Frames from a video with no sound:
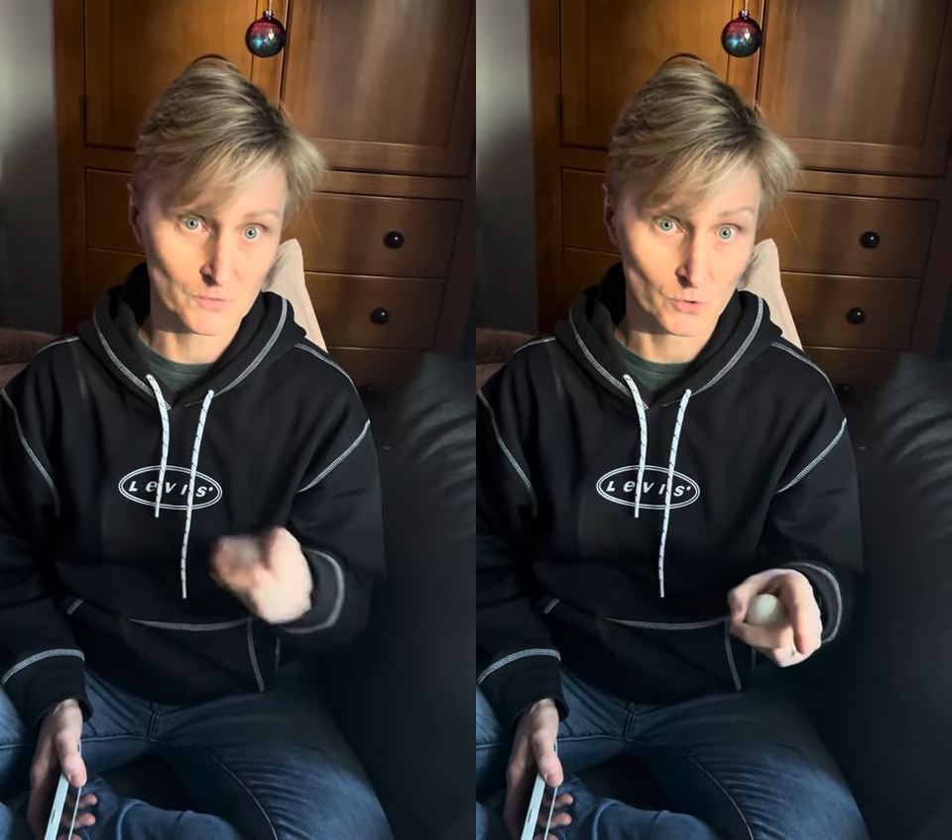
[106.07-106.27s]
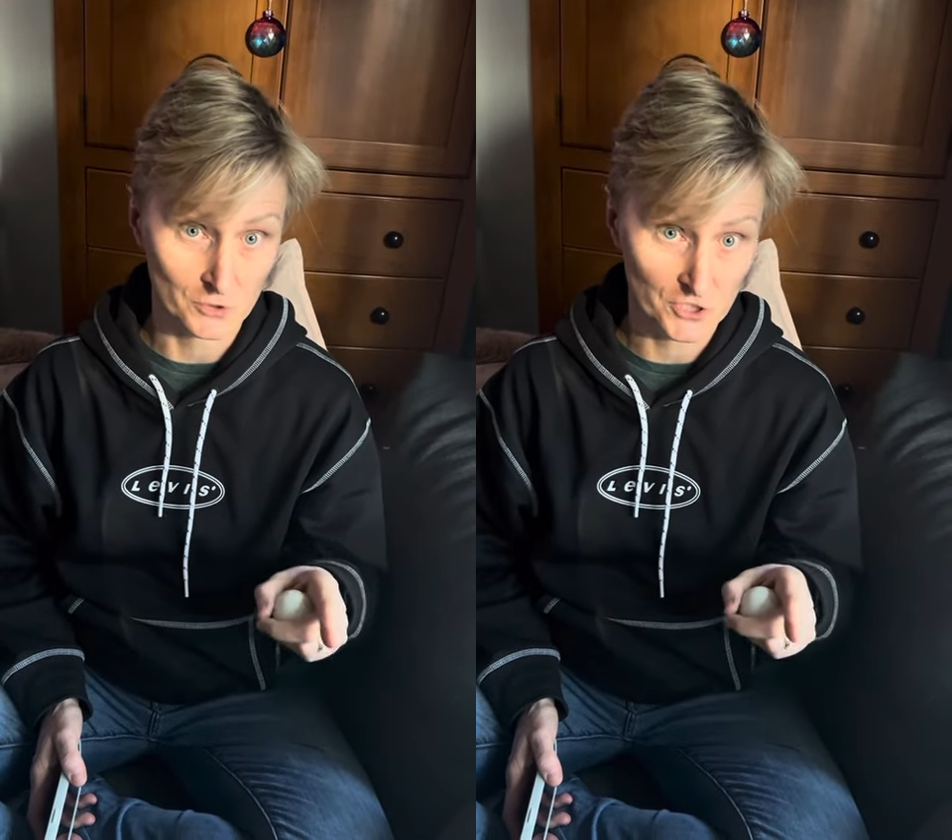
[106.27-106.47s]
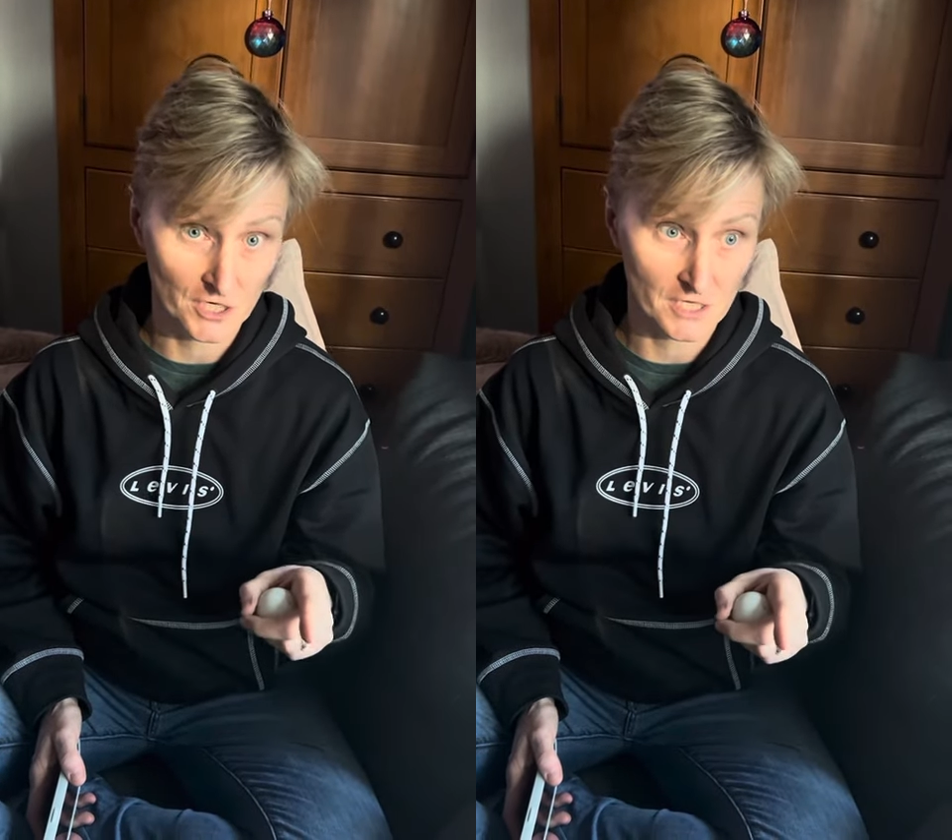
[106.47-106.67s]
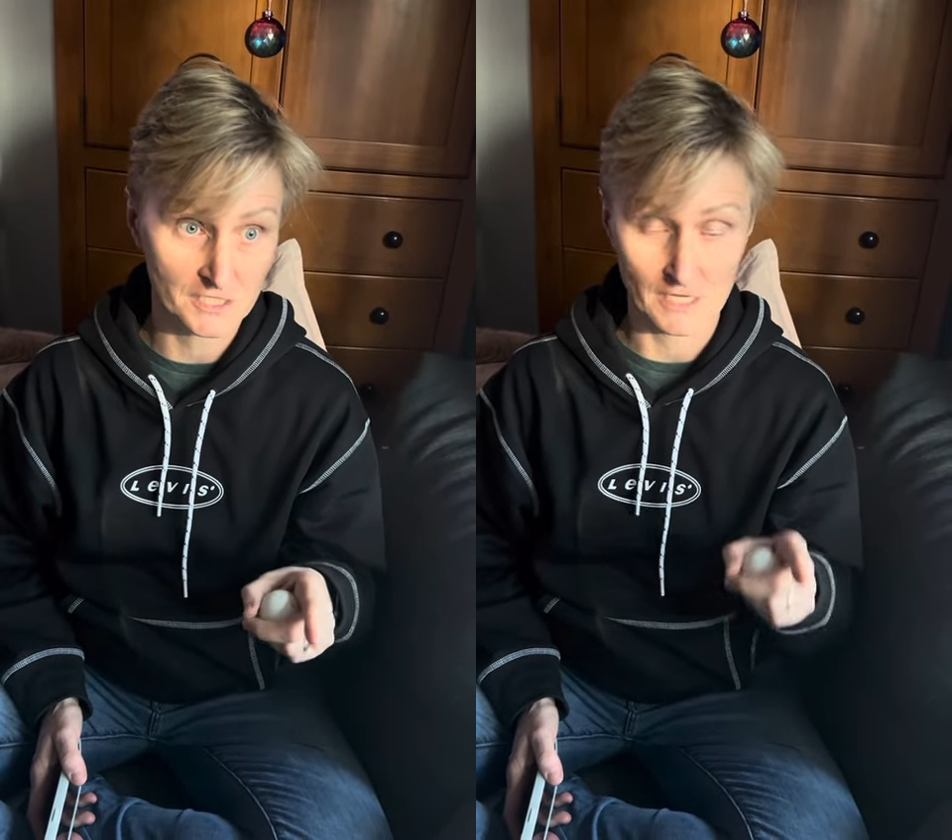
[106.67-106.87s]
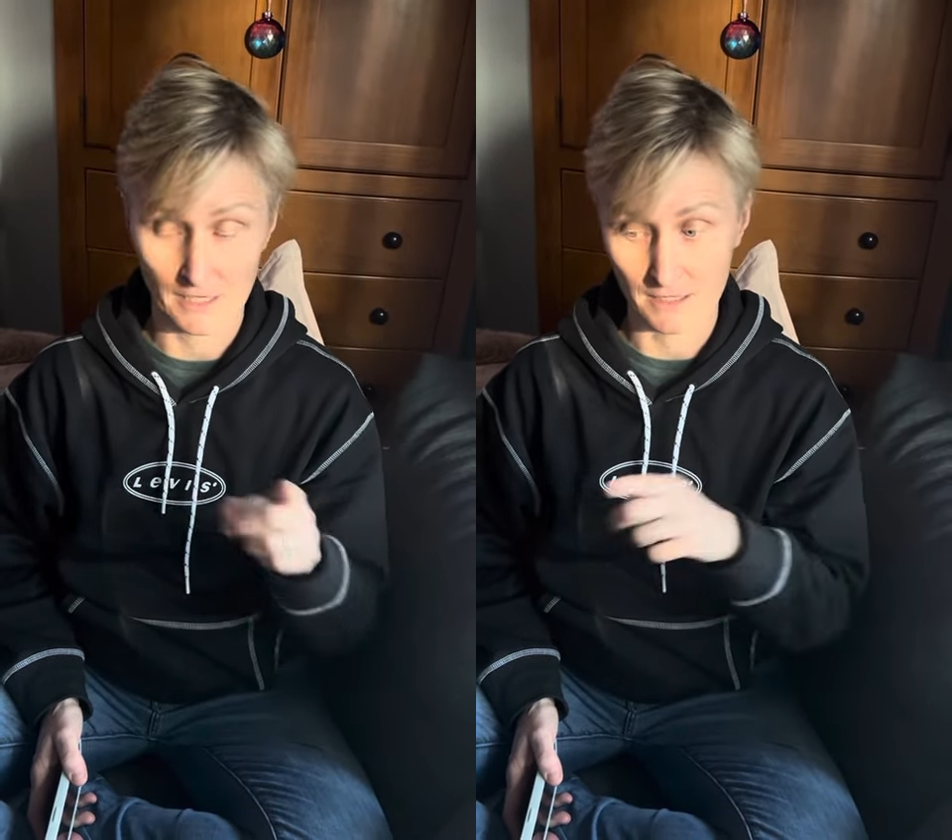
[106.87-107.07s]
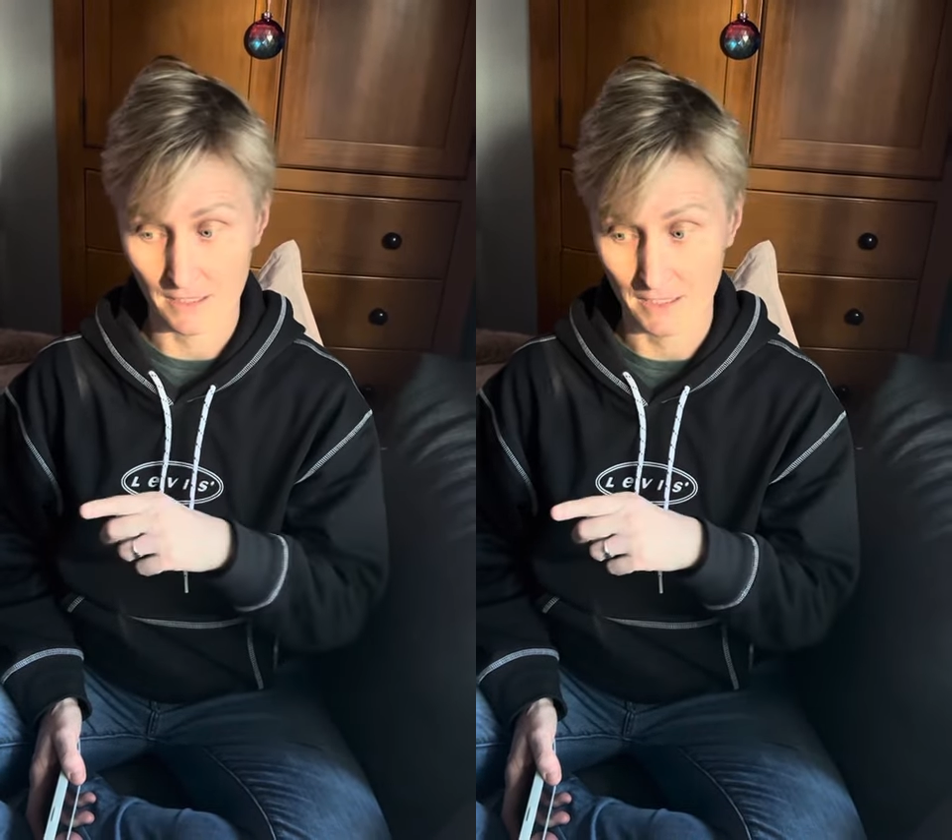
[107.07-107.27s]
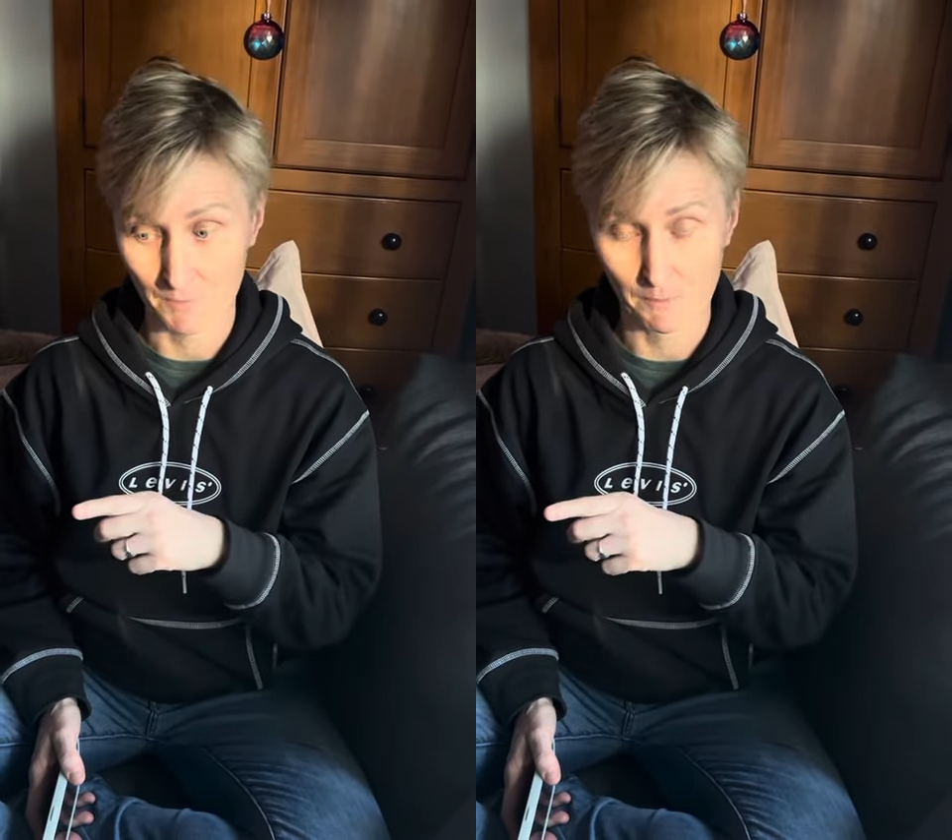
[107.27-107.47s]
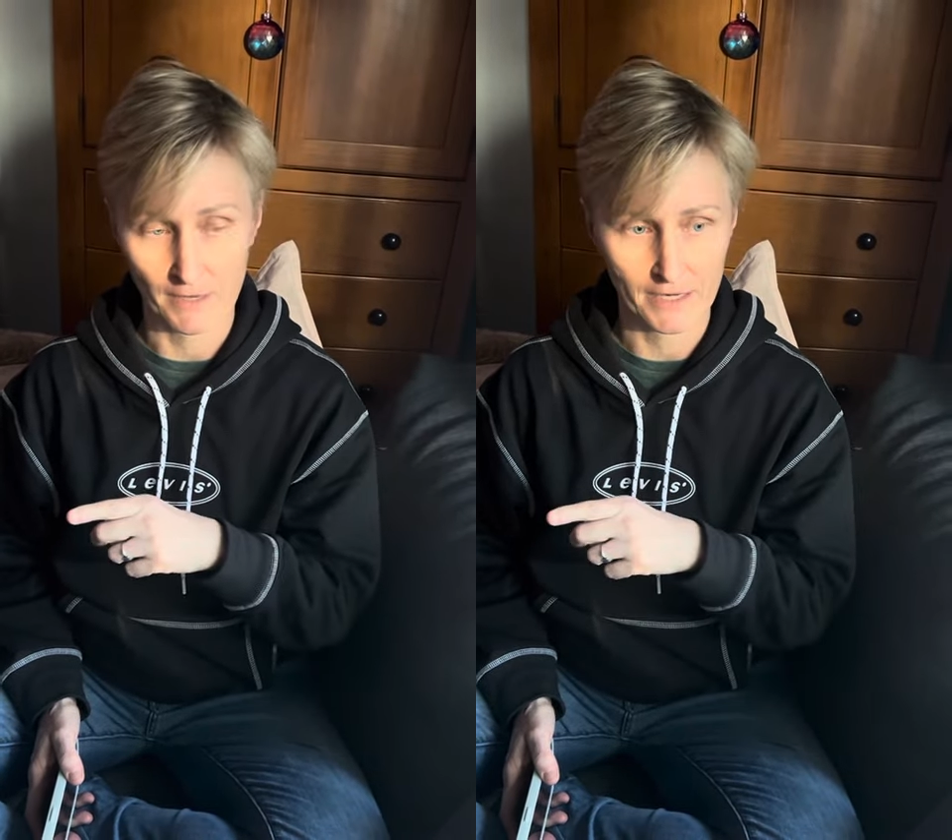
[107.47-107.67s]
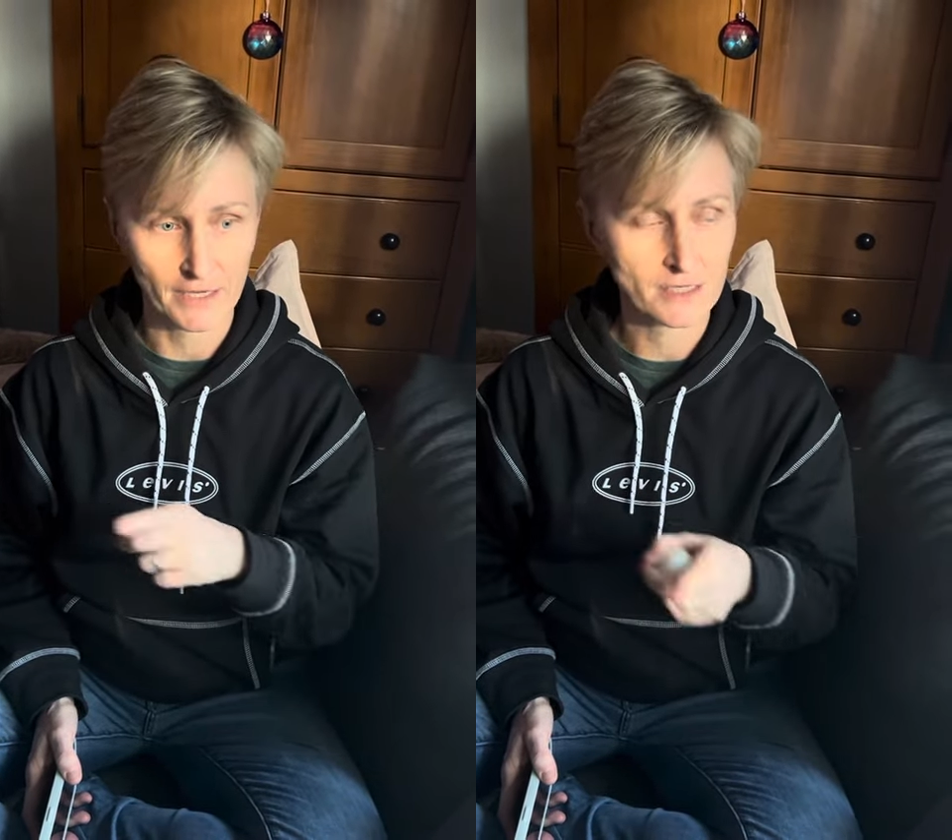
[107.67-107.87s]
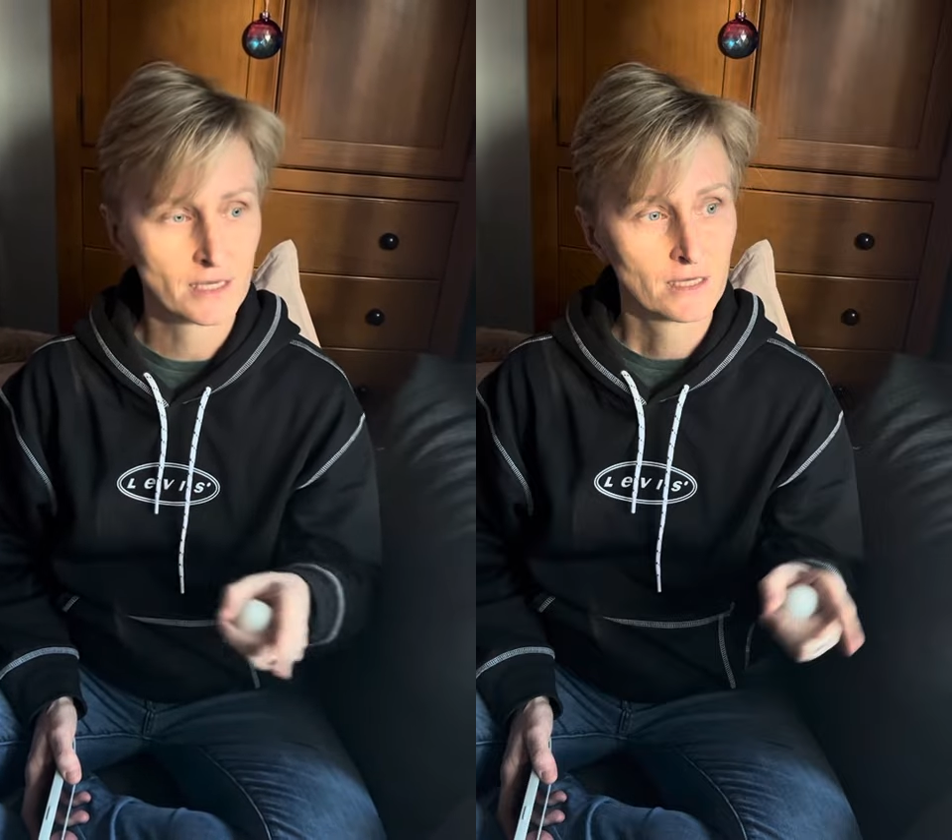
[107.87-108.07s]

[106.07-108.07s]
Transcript: wheelchairs, and then able-bodied,